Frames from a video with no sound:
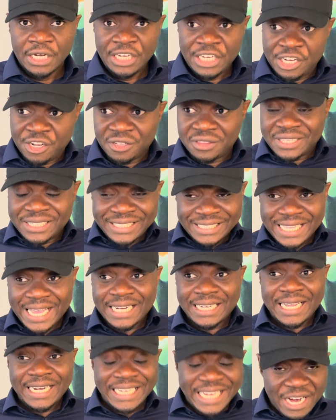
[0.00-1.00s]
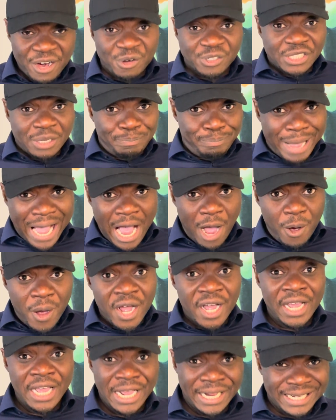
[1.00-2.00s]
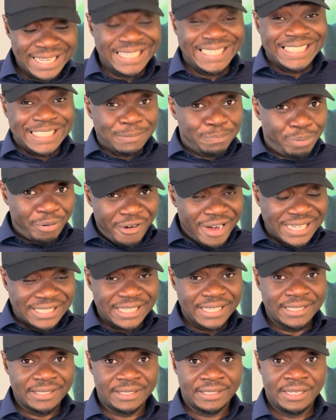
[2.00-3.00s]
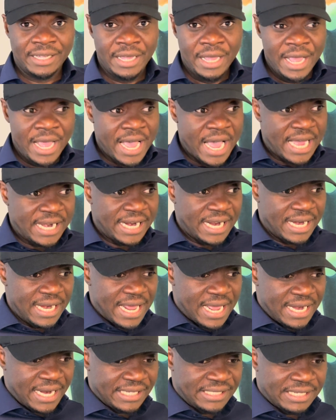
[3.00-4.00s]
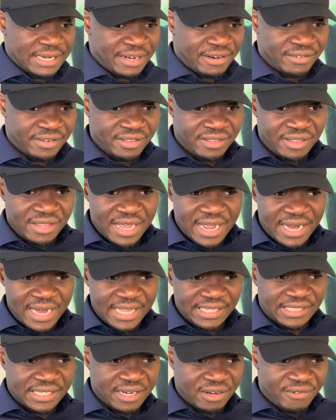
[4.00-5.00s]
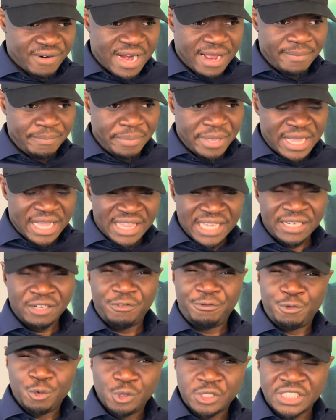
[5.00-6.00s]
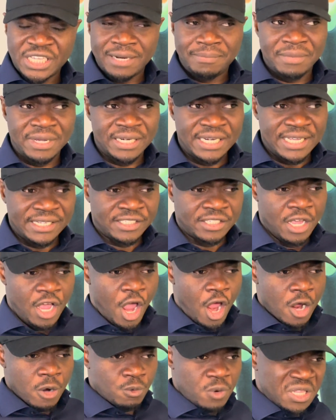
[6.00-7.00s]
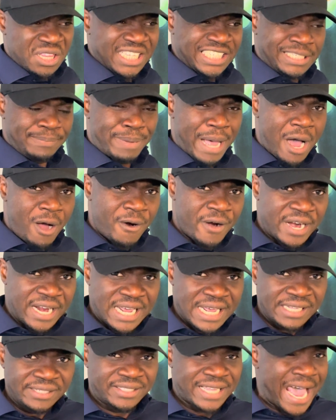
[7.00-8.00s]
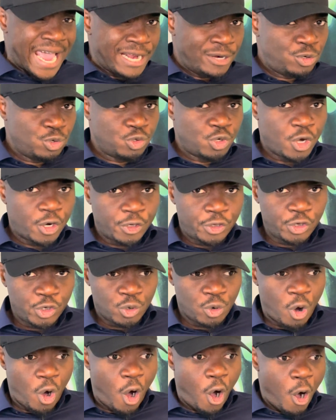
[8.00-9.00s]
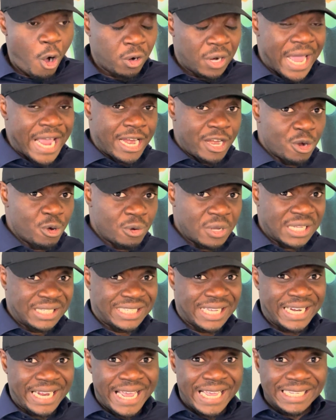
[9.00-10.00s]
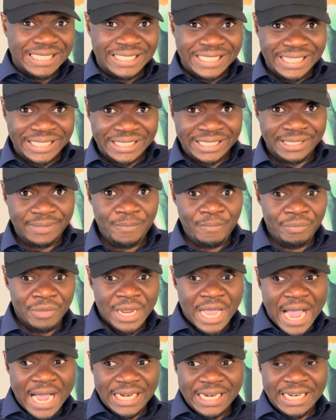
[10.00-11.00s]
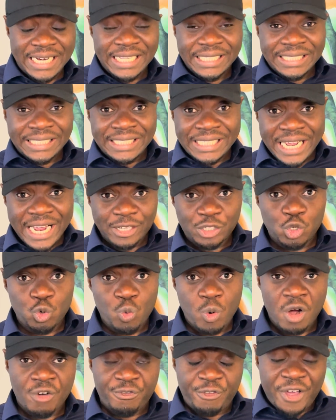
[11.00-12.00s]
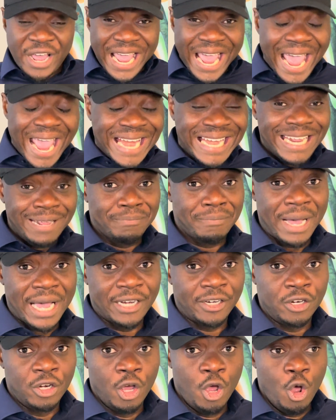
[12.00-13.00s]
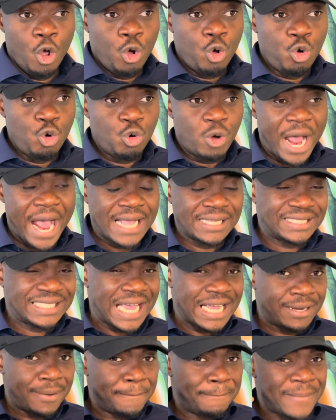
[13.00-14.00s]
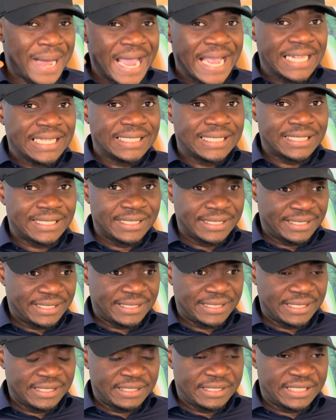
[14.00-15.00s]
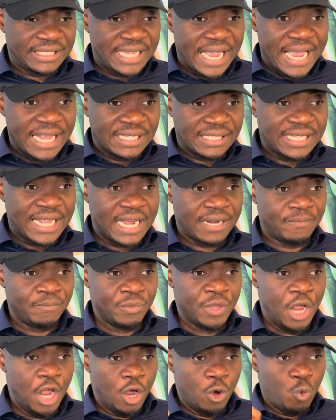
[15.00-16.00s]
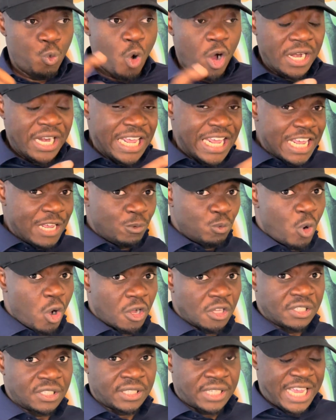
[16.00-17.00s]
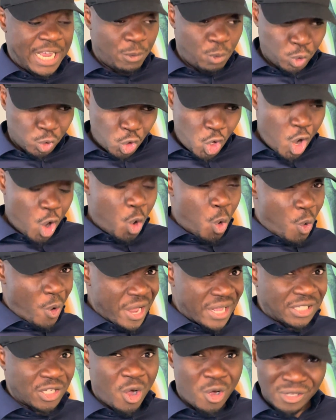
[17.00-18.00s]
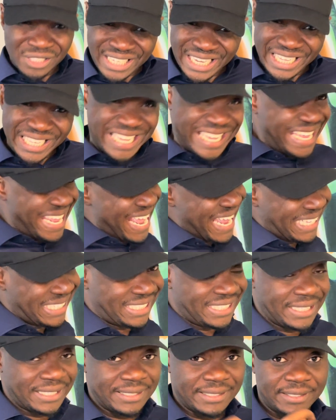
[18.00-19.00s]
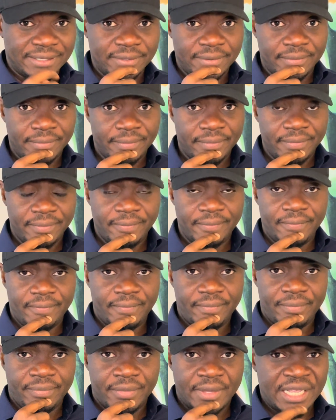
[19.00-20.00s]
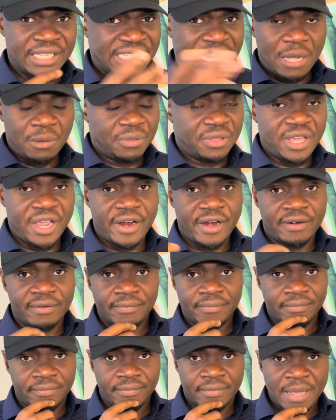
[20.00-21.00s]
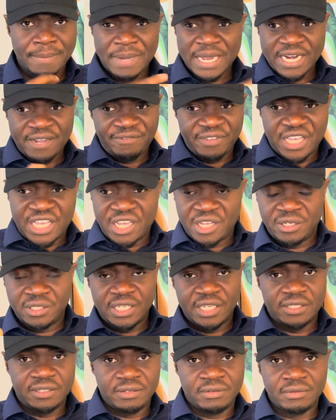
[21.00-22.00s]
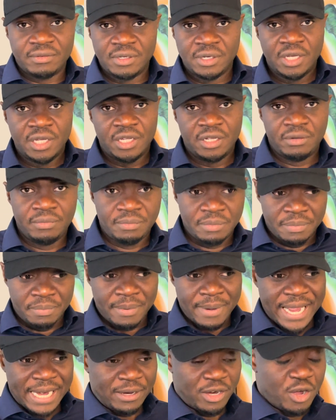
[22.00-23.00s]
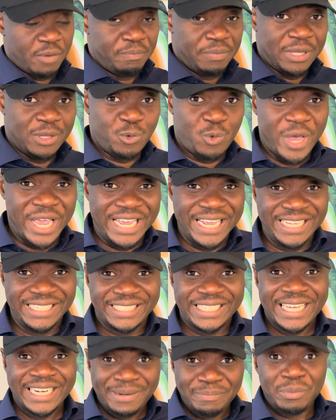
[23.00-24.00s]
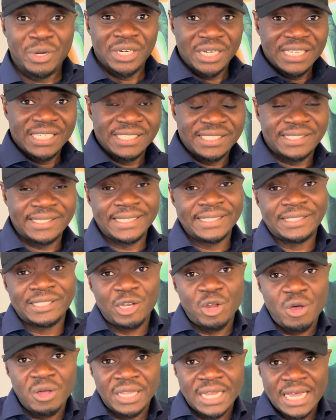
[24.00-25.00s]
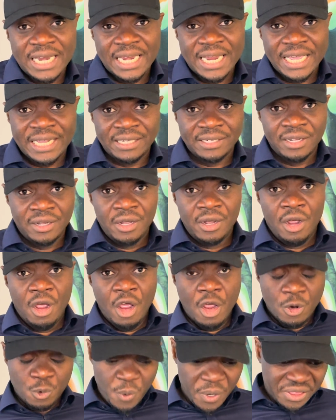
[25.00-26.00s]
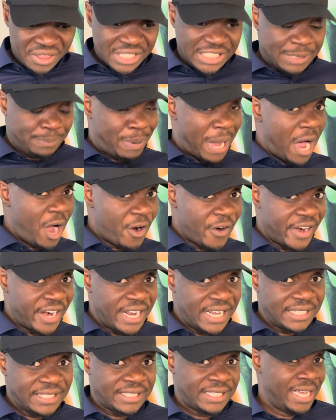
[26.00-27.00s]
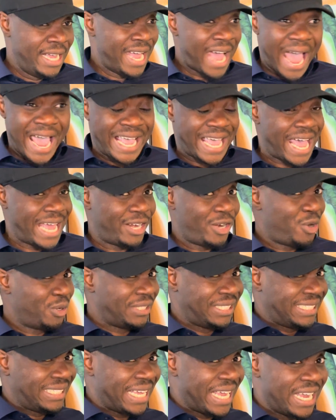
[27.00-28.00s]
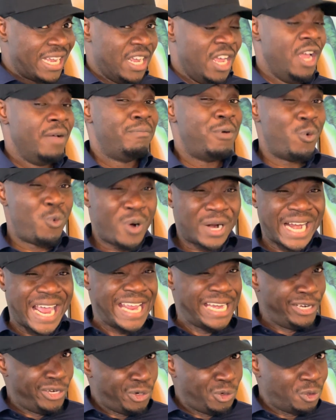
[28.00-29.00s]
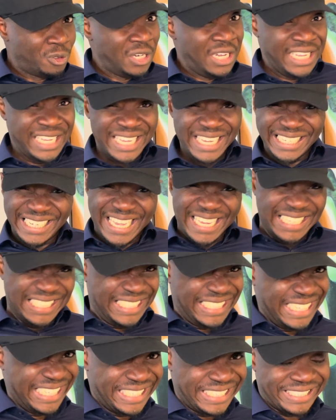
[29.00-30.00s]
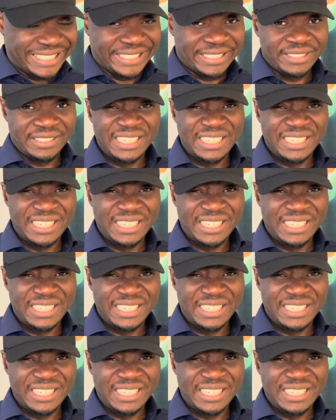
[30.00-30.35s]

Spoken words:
Do you understand that there is a power that is present? And Alexander Graham Bell, I think the full statement is, what this power is, I do not know. All I know is that it exists. And it is there to work for any man who has that mind state that what he wants, he will not quit until he gets it. It's out there. I might have killed it. It might not be the way he said it, but it's along that line. What this power is, I cannot say, but what I know is it exists.